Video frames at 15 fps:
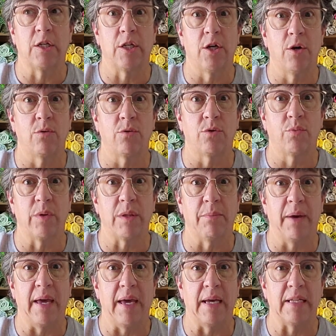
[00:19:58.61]
goes with
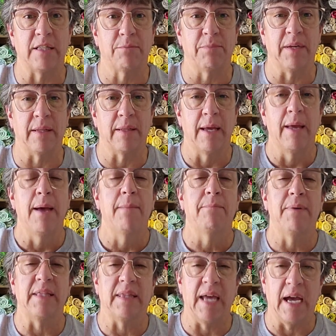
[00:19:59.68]
my husband.
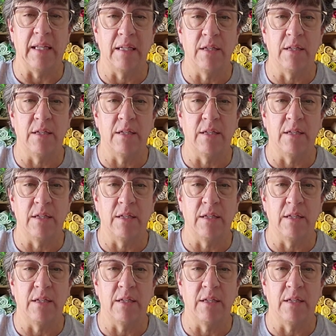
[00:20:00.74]
But that